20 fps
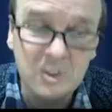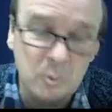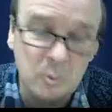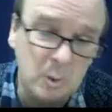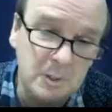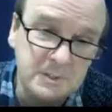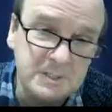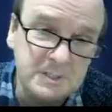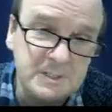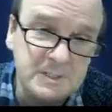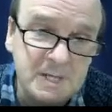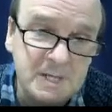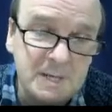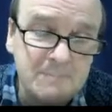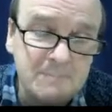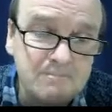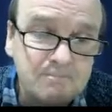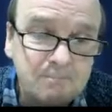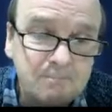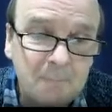
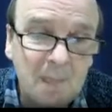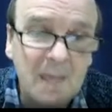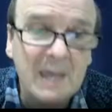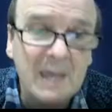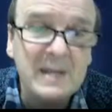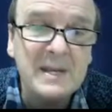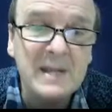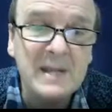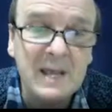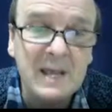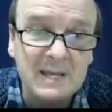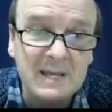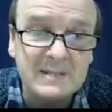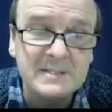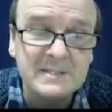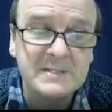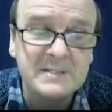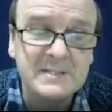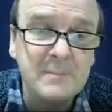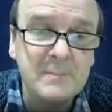quantity, and it
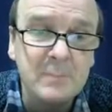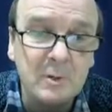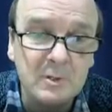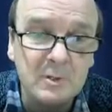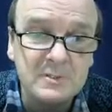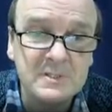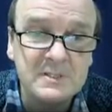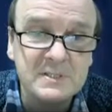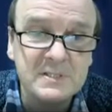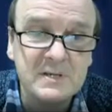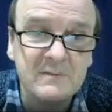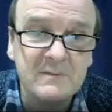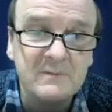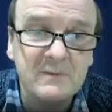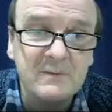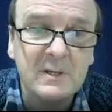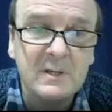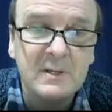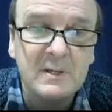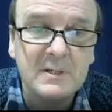has to be positive.
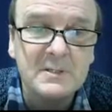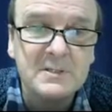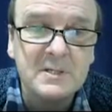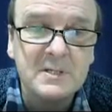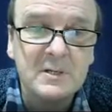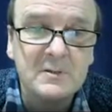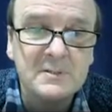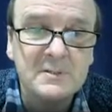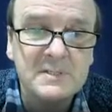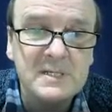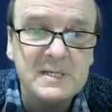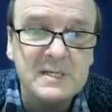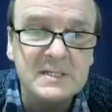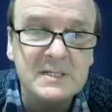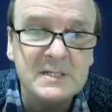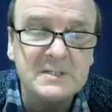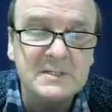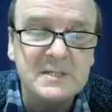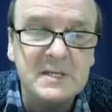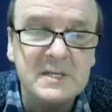So d
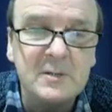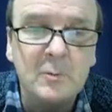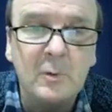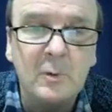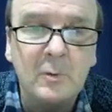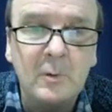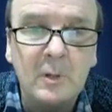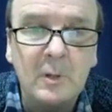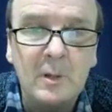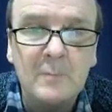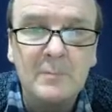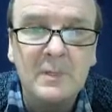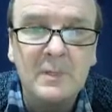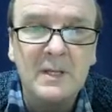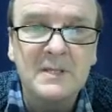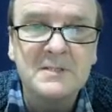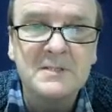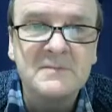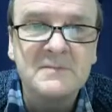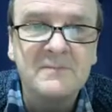does equal
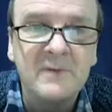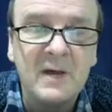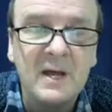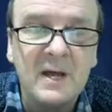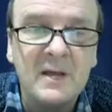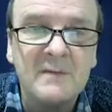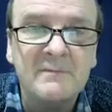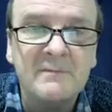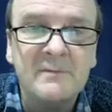plus 5.